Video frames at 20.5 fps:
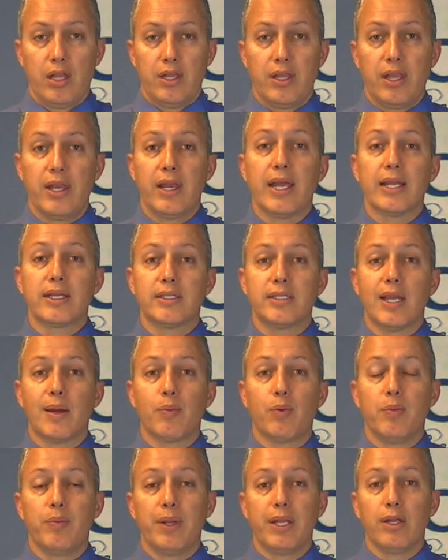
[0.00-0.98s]
The next
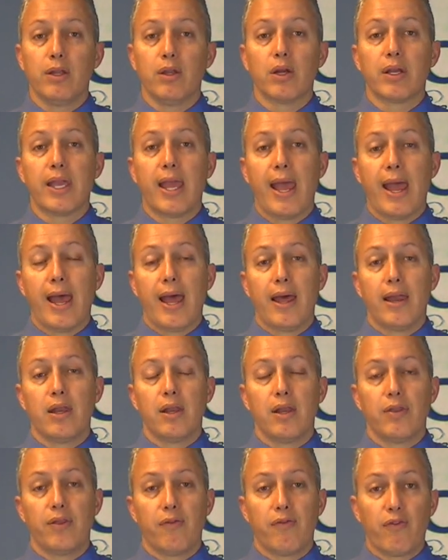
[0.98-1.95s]
step would be look
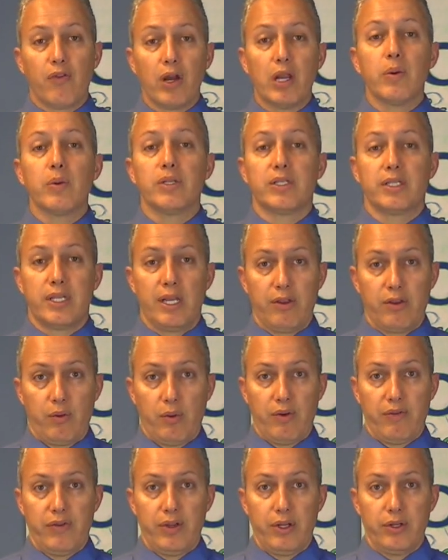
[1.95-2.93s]
at the frequency of the
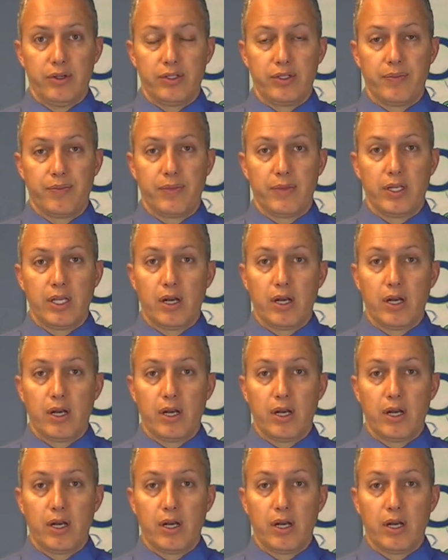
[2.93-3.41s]
reviews.